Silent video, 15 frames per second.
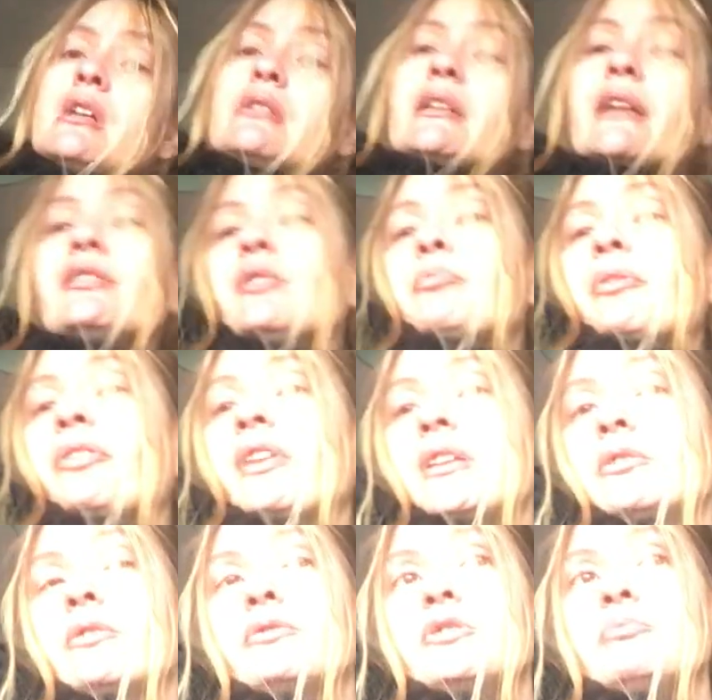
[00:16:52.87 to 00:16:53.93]

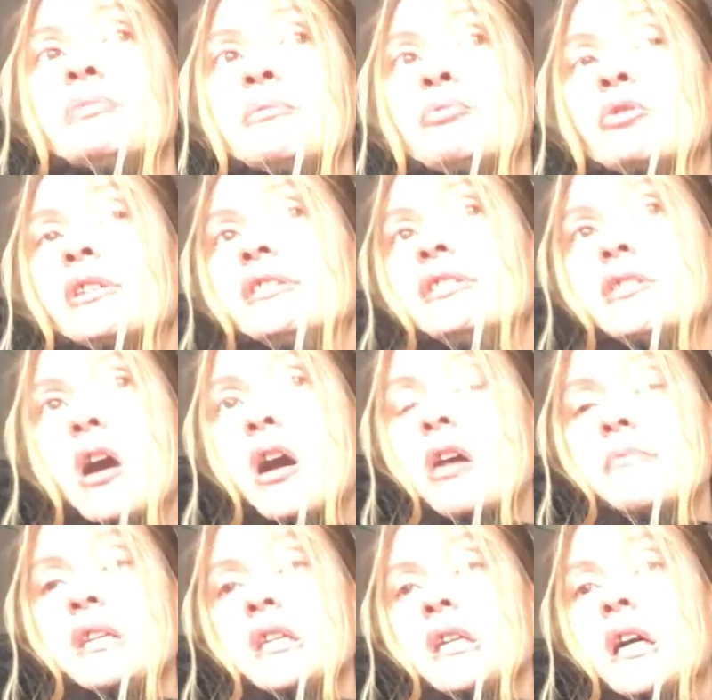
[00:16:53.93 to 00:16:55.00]
90% of the people in the
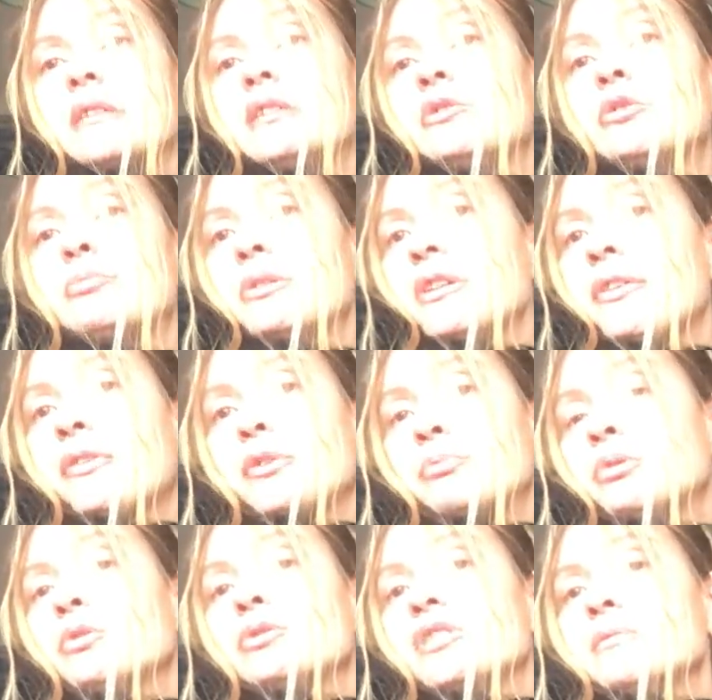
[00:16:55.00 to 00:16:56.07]
army and in the police
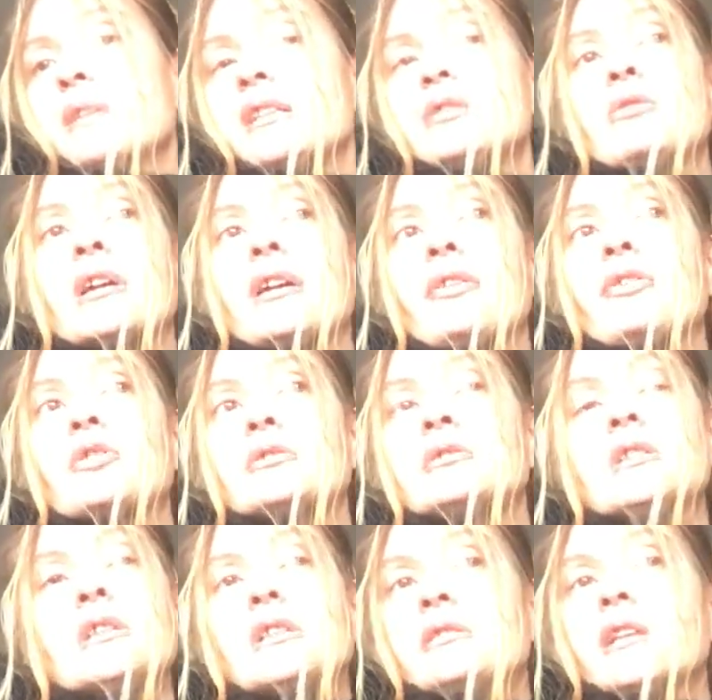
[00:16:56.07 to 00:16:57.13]
support him anyway. So
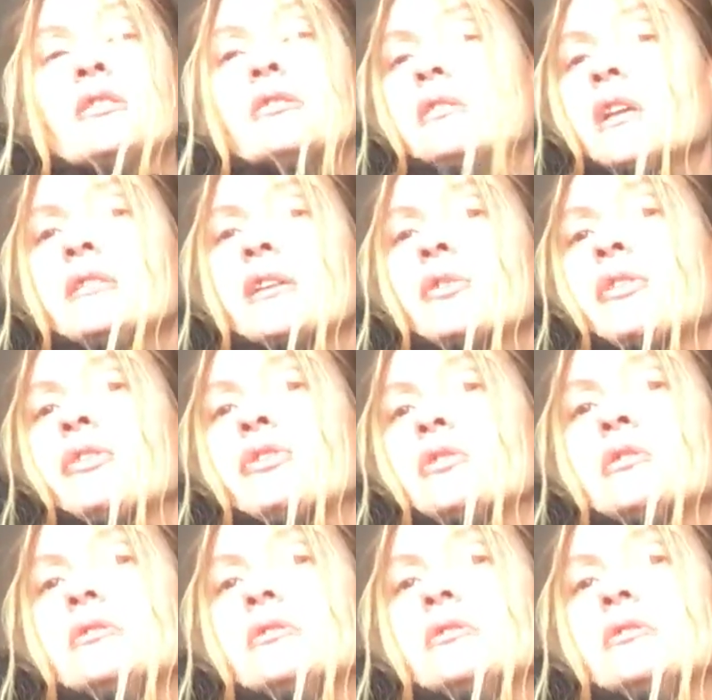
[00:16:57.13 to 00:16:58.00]
there is